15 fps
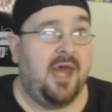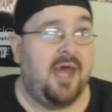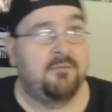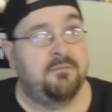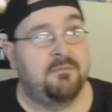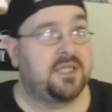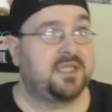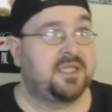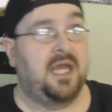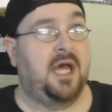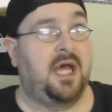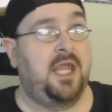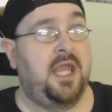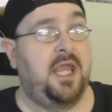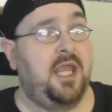Adam
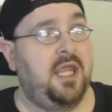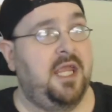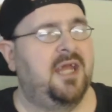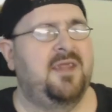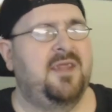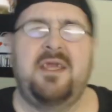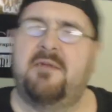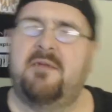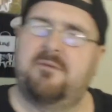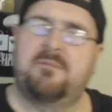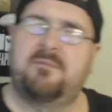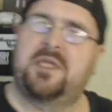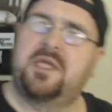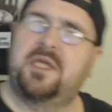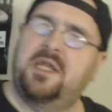Mixani. I think
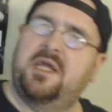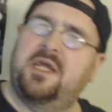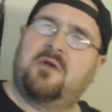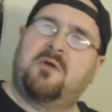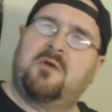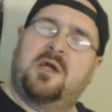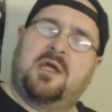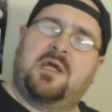I'm saying that